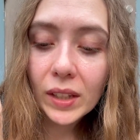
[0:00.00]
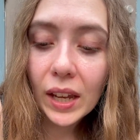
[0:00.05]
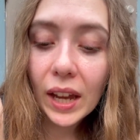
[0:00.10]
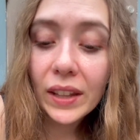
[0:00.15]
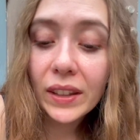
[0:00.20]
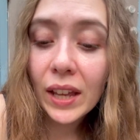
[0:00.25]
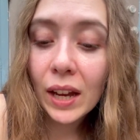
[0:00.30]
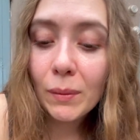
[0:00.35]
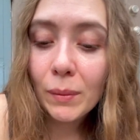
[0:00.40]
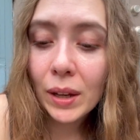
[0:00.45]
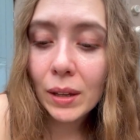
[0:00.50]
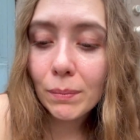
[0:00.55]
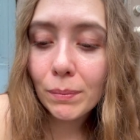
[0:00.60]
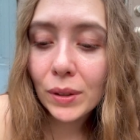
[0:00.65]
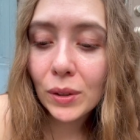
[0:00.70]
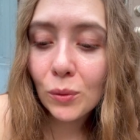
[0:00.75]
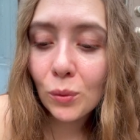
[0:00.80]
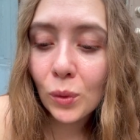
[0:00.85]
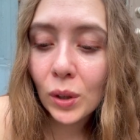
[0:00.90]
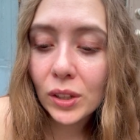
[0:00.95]
And that might
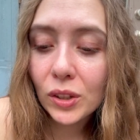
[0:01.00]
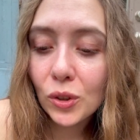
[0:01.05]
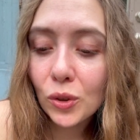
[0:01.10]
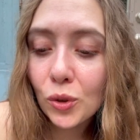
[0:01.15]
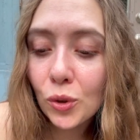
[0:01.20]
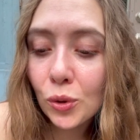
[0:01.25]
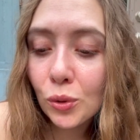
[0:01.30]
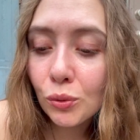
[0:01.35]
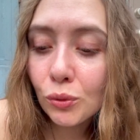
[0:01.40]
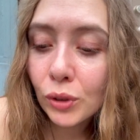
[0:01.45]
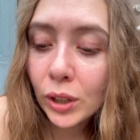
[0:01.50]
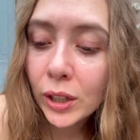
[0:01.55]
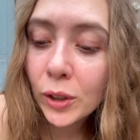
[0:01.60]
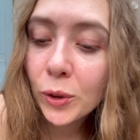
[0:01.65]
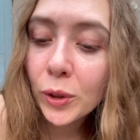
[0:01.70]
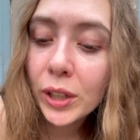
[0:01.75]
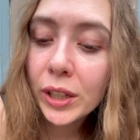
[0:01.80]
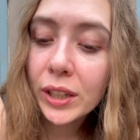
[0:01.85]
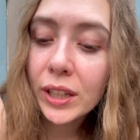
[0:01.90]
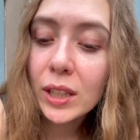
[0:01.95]
be what's
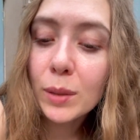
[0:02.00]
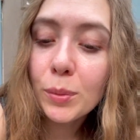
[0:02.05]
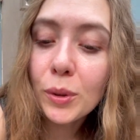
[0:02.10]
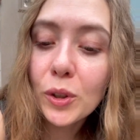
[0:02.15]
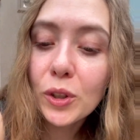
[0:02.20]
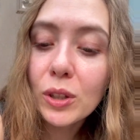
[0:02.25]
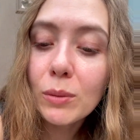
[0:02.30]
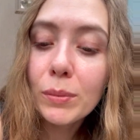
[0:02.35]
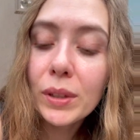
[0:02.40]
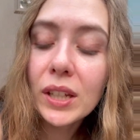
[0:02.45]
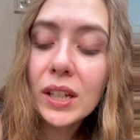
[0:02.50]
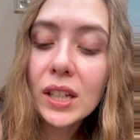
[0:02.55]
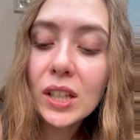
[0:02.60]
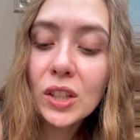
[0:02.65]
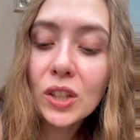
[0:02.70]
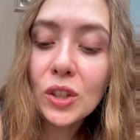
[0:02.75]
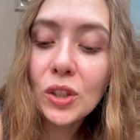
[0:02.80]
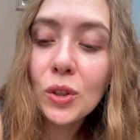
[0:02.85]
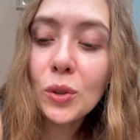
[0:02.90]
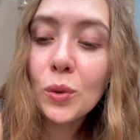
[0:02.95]
triggering this person because
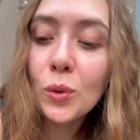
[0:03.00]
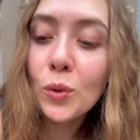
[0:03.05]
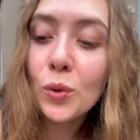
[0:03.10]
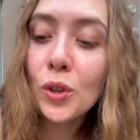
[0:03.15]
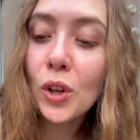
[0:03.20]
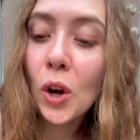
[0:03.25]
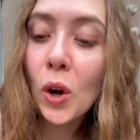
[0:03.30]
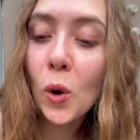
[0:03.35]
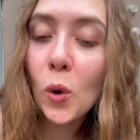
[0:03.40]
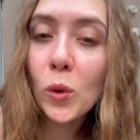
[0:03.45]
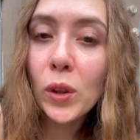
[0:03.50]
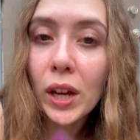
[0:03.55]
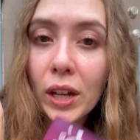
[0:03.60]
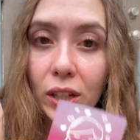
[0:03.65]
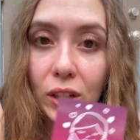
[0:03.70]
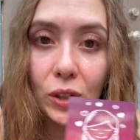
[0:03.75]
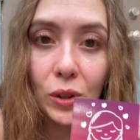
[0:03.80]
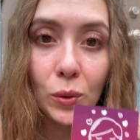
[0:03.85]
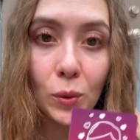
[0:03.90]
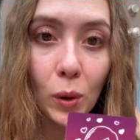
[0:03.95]
you know that
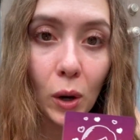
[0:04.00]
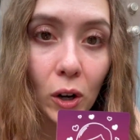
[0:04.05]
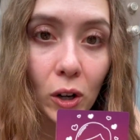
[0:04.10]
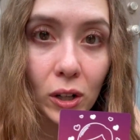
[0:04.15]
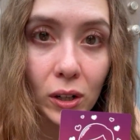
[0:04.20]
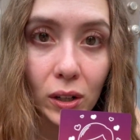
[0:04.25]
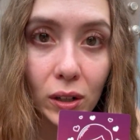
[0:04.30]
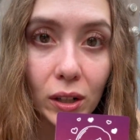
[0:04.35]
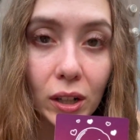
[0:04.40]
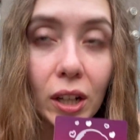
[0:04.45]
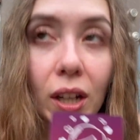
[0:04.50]
you are,